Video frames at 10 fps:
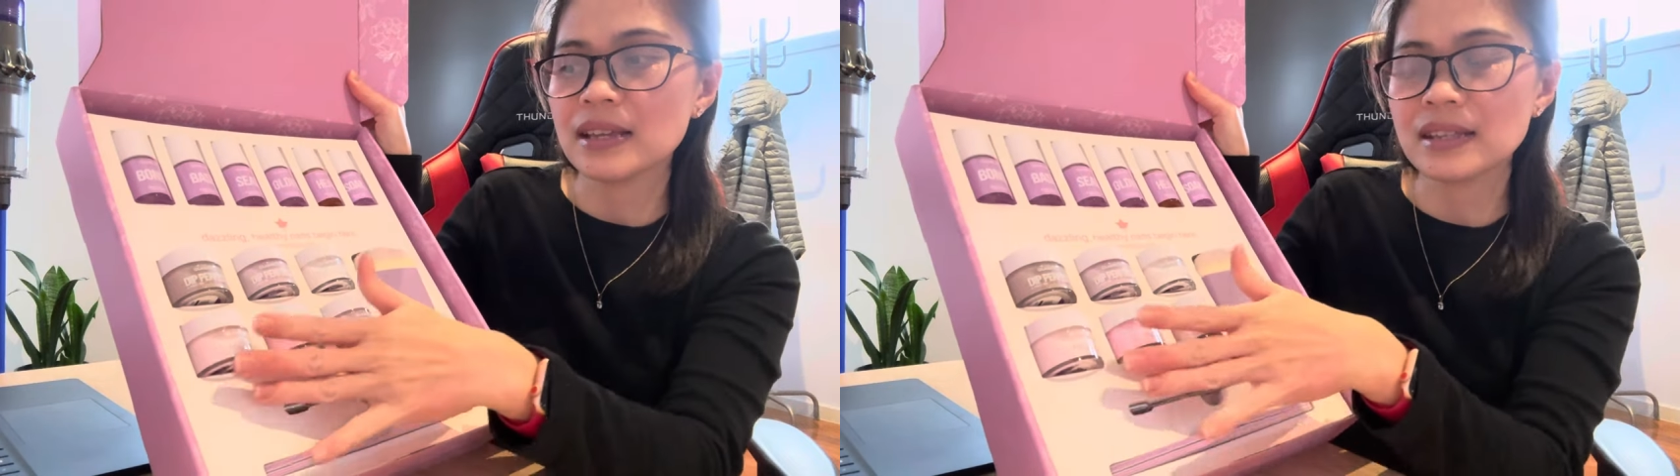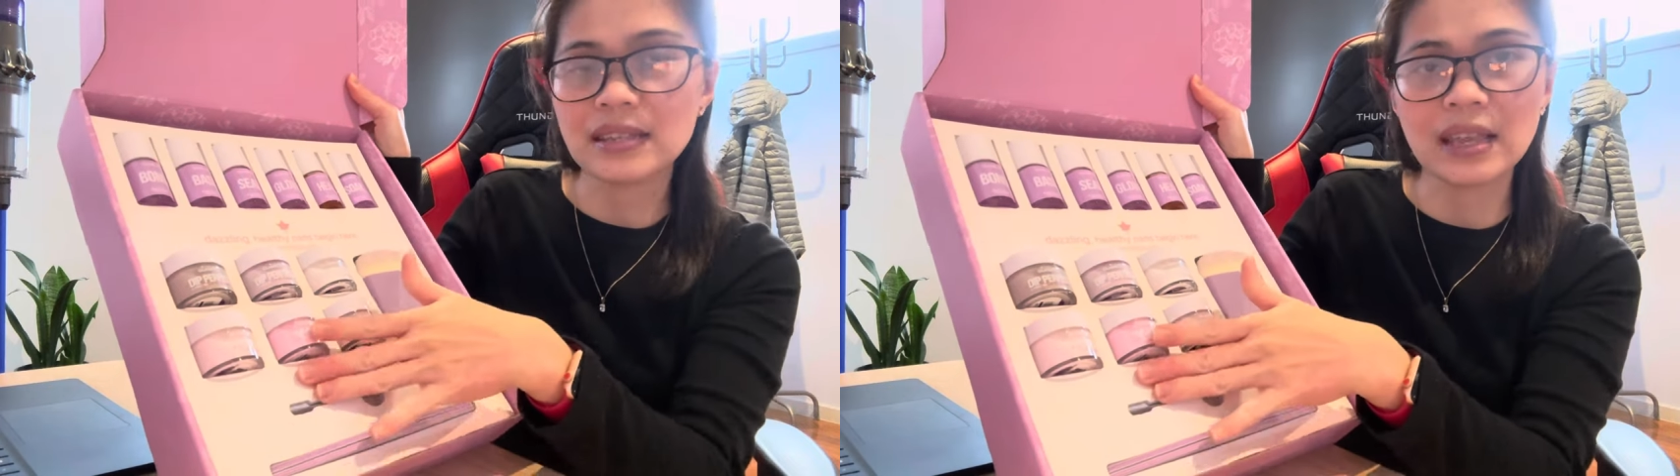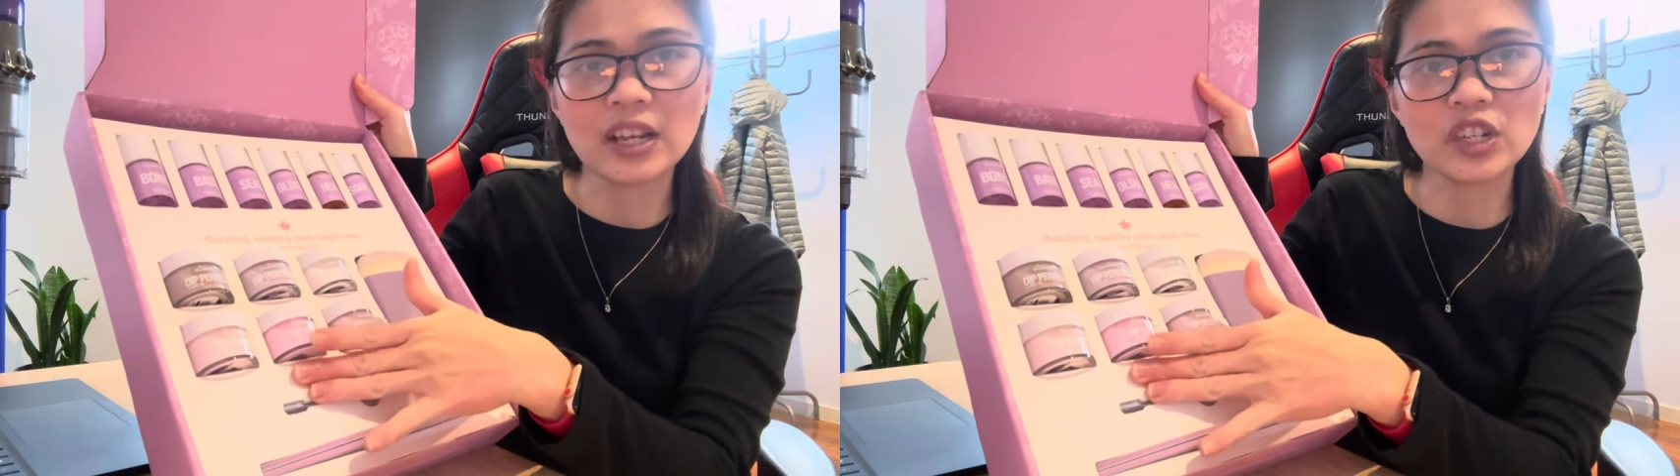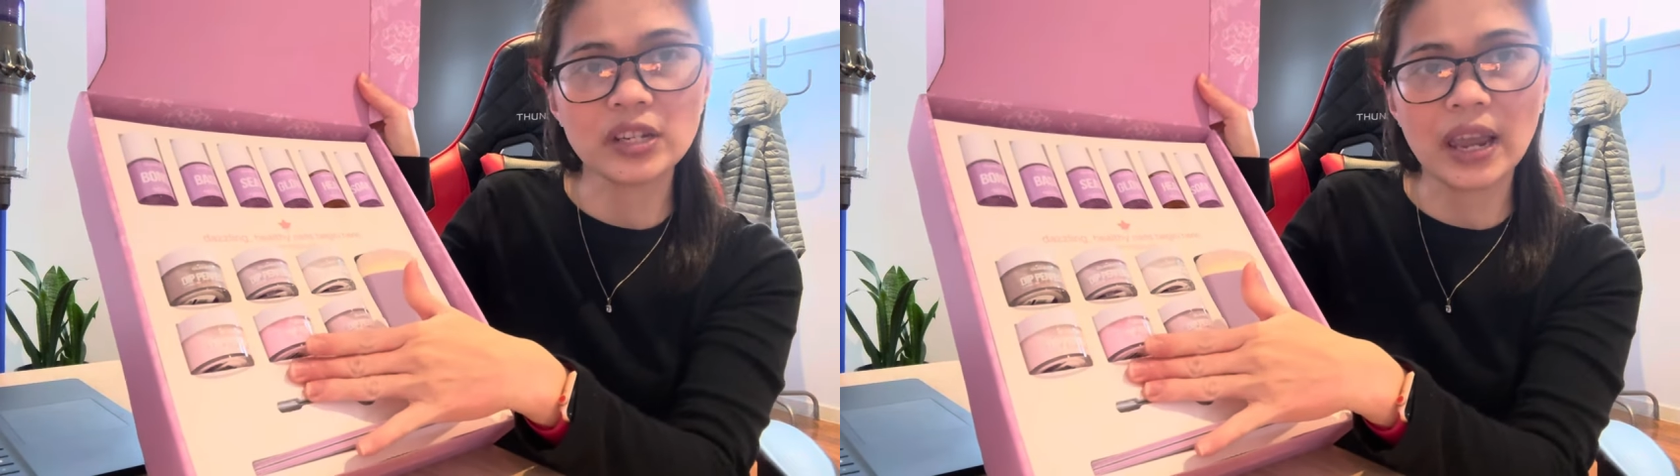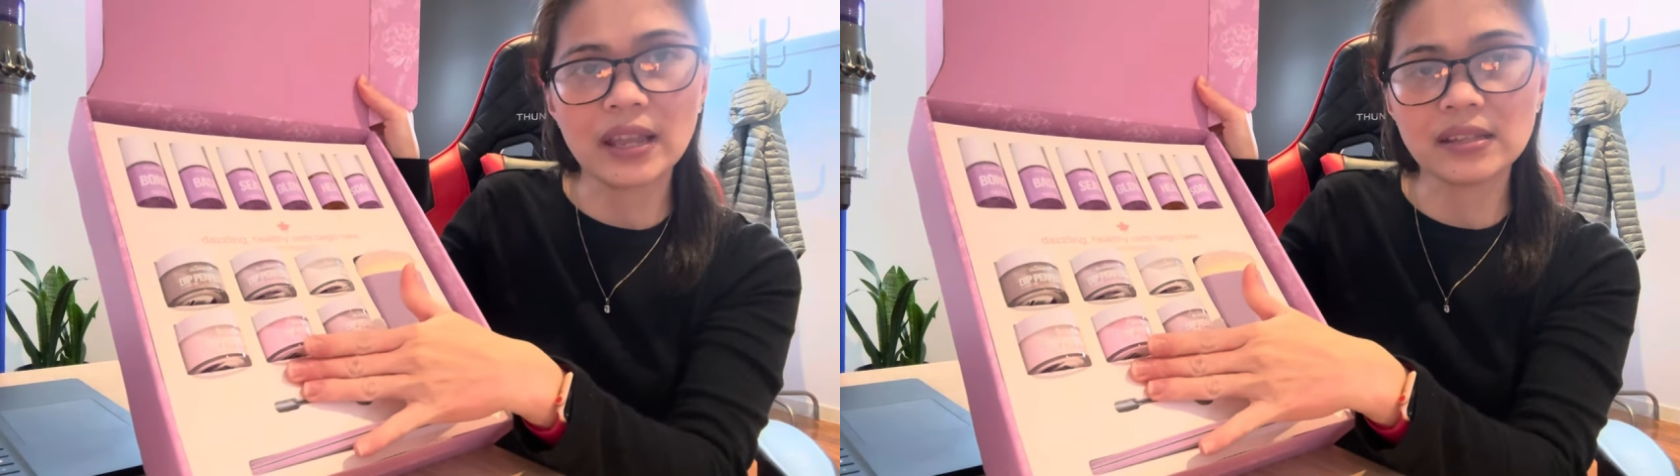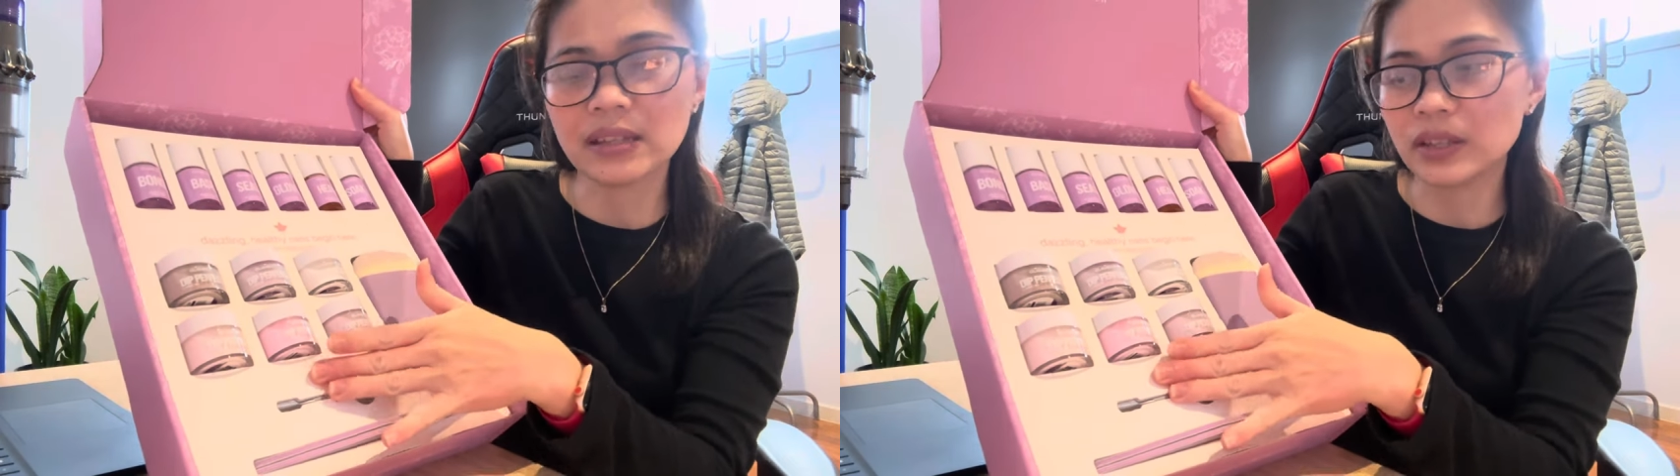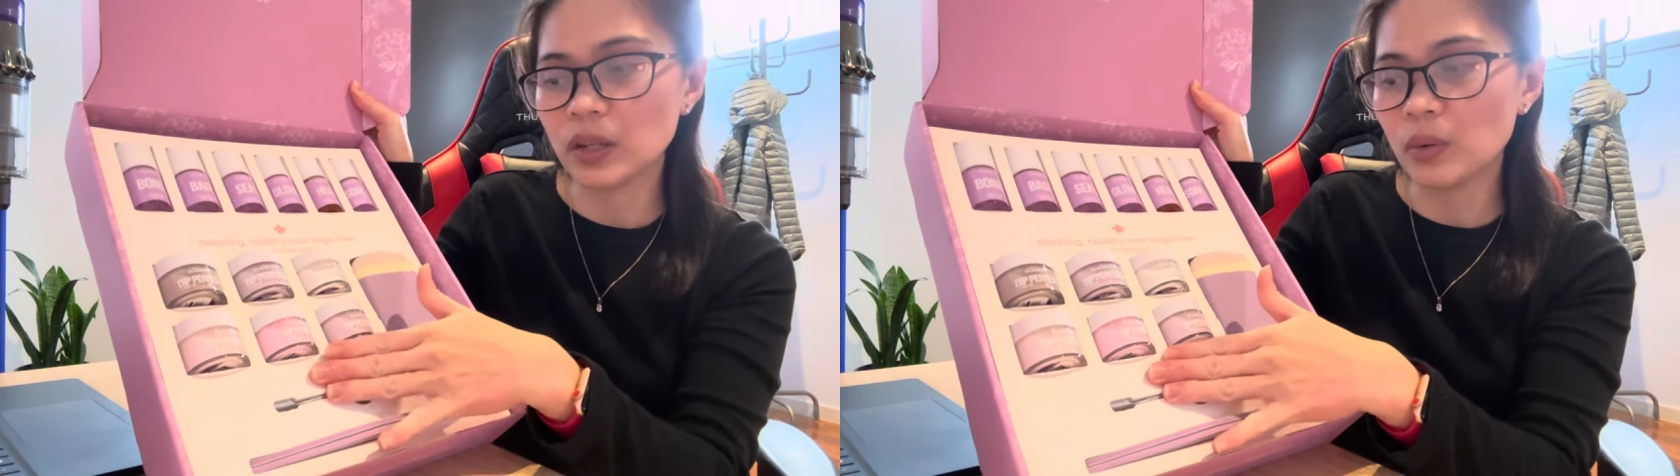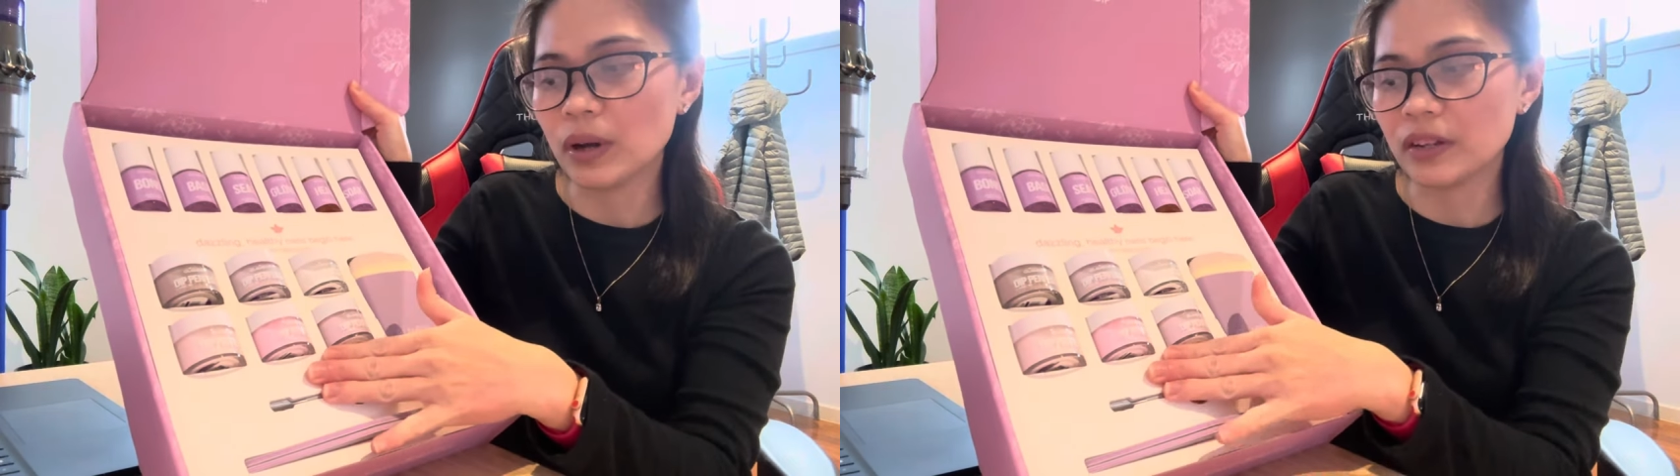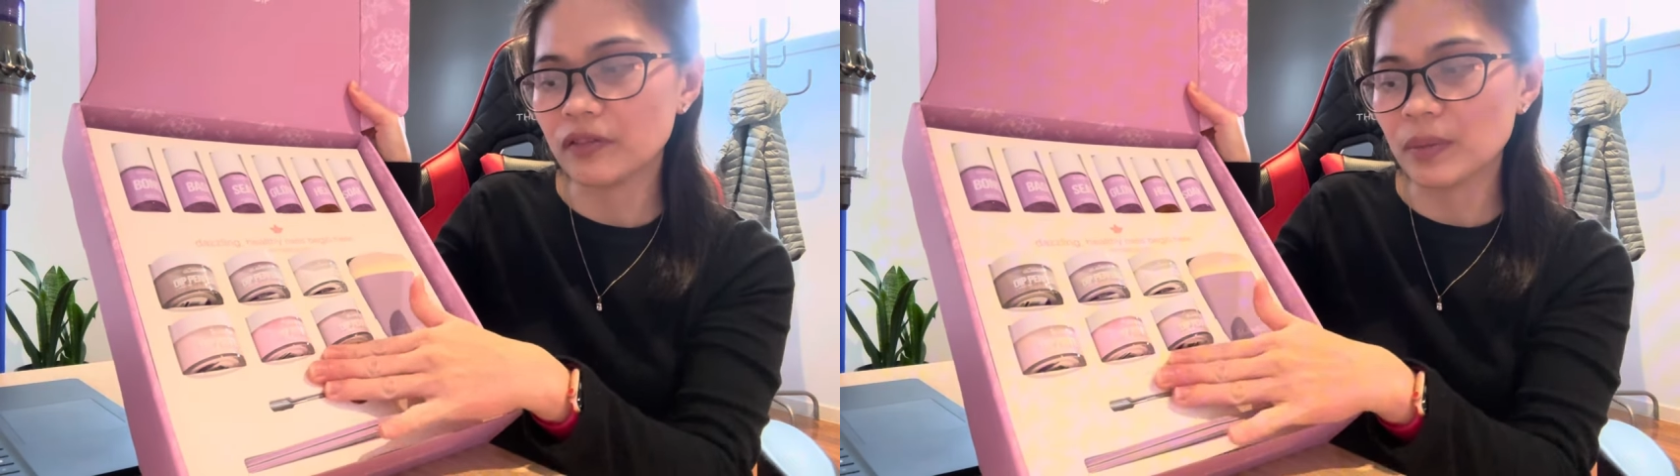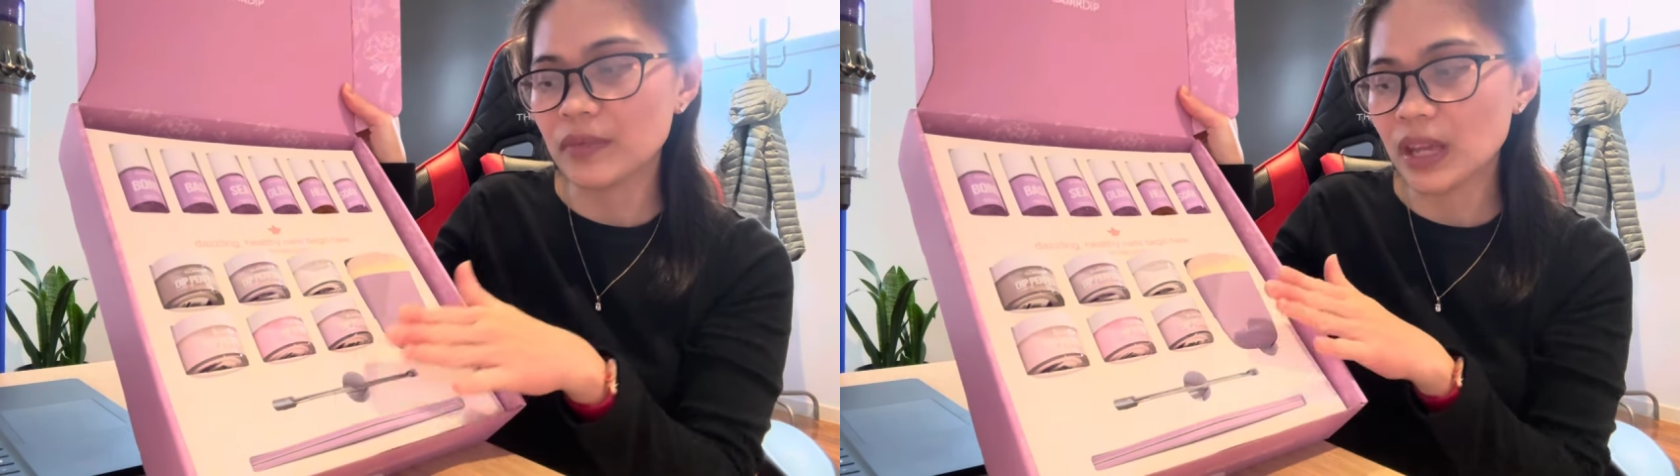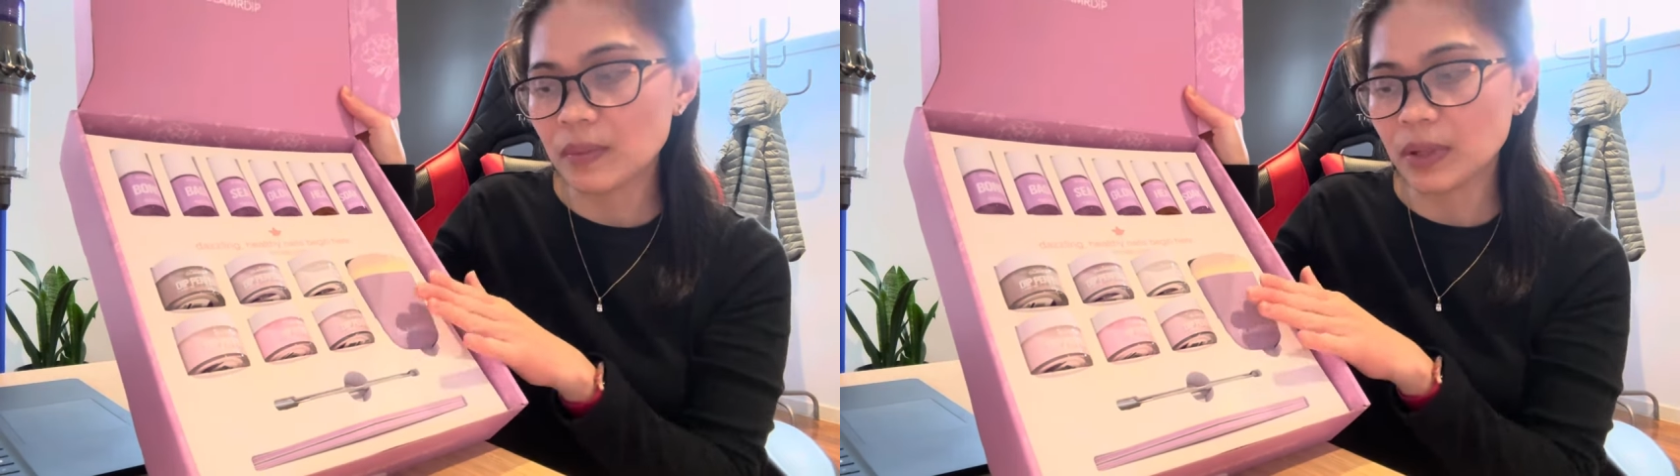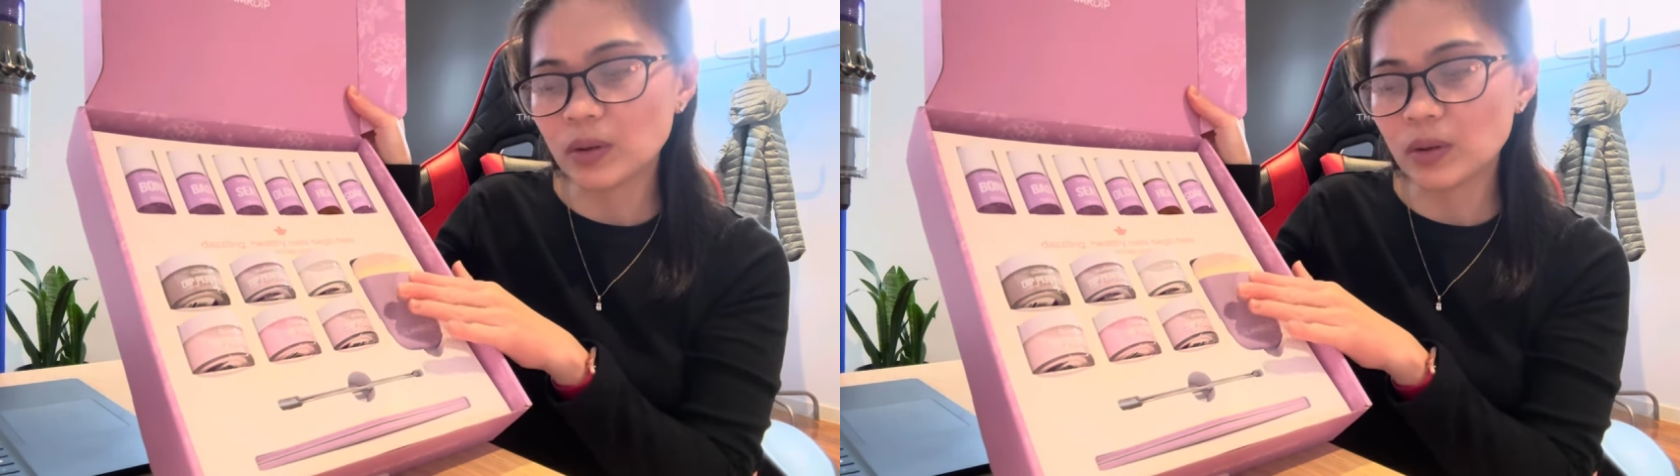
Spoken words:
6 shades that you want from them.